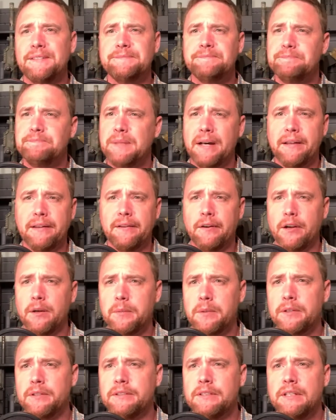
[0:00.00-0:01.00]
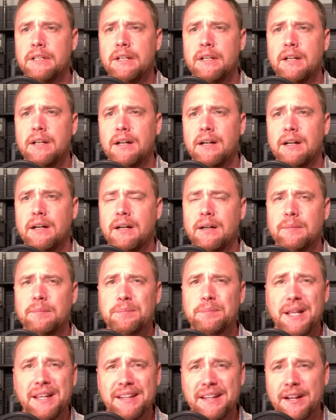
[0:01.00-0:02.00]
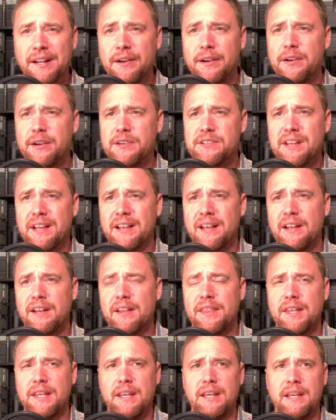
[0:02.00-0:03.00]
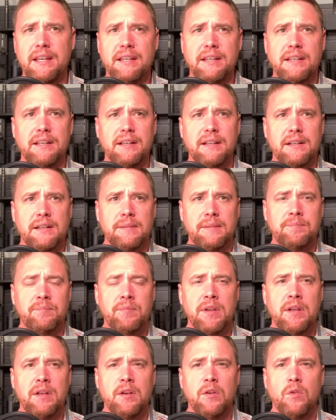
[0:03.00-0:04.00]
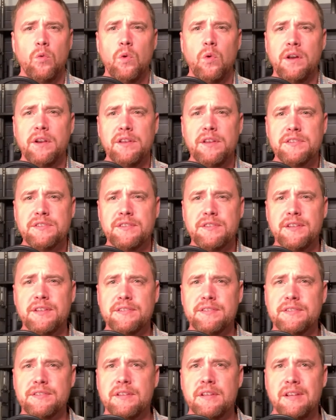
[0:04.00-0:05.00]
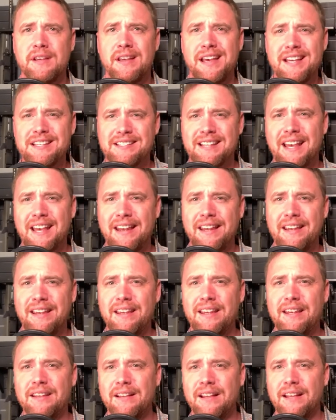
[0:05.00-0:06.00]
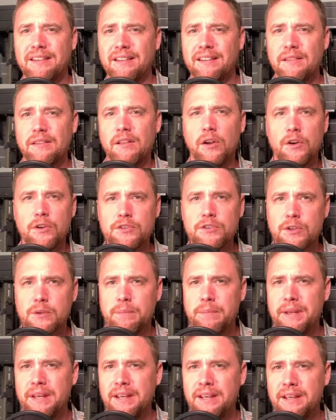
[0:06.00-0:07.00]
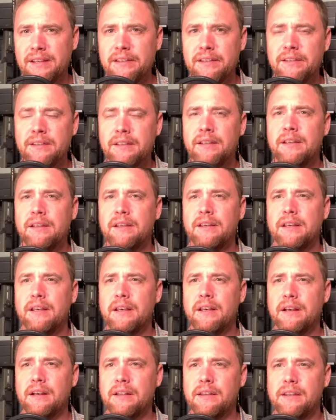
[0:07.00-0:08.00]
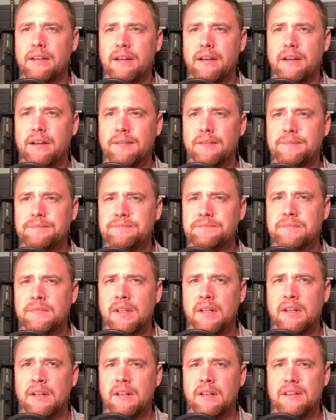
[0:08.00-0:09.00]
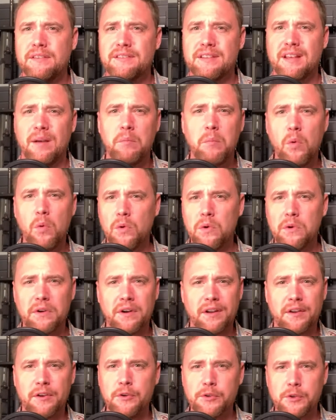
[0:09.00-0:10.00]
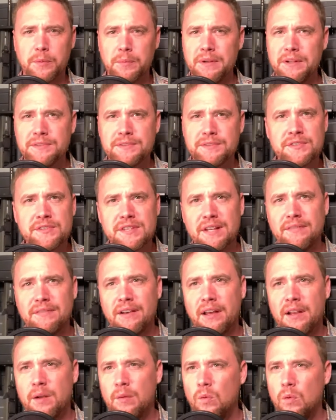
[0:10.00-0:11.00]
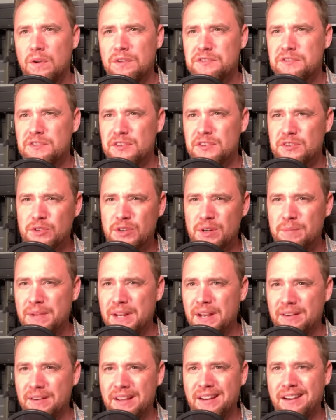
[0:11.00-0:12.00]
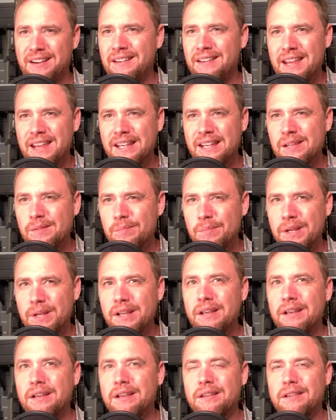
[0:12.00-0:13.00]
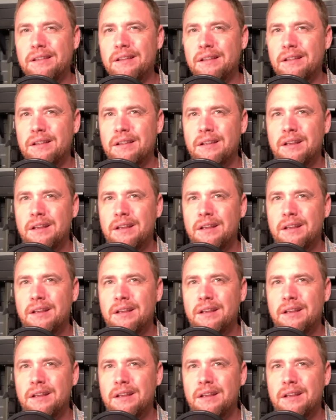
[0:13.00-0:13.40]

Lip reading: body armor, plate carriers, that kind of thing. One is this SKD, like the larger pig, and it's got more accoutrements and stuff on it. One's the stripped down kind of naked pig that